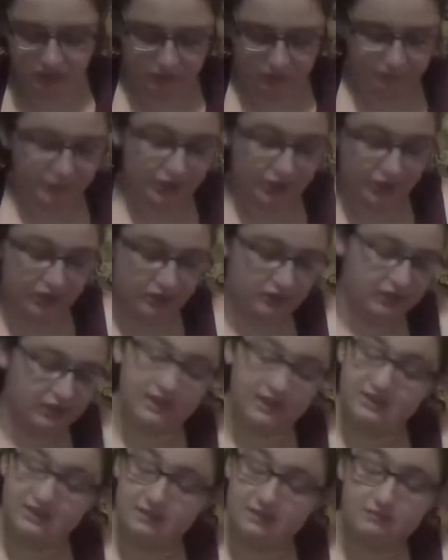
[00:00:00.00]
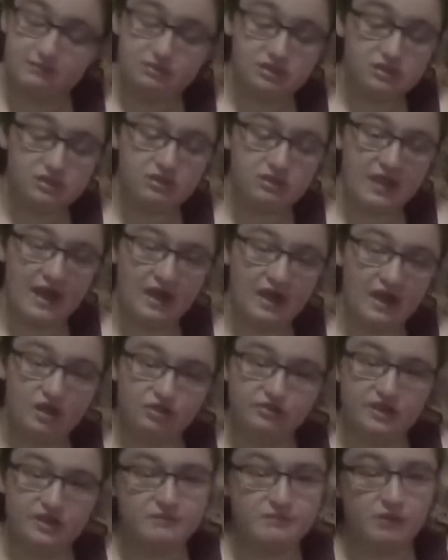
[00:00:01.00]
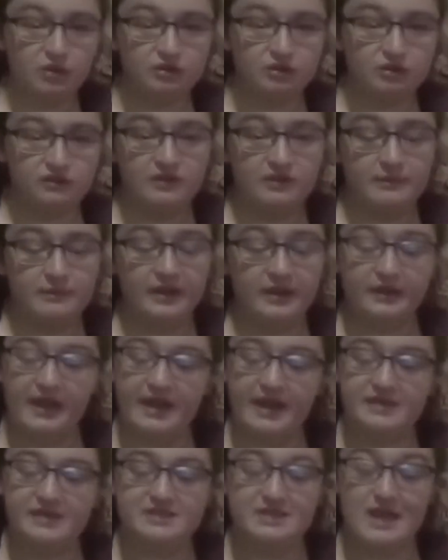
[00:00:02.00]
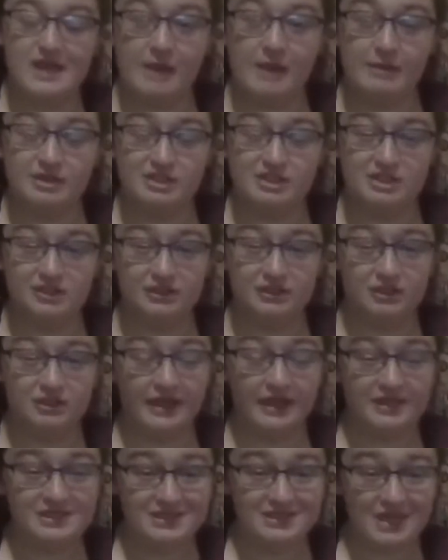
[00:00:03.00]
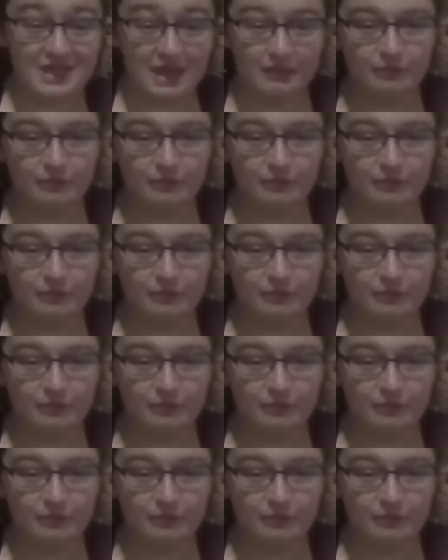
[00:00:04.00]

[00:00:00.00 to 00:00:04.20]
But he seems to tolerate both of them. I can't say how much he likes them,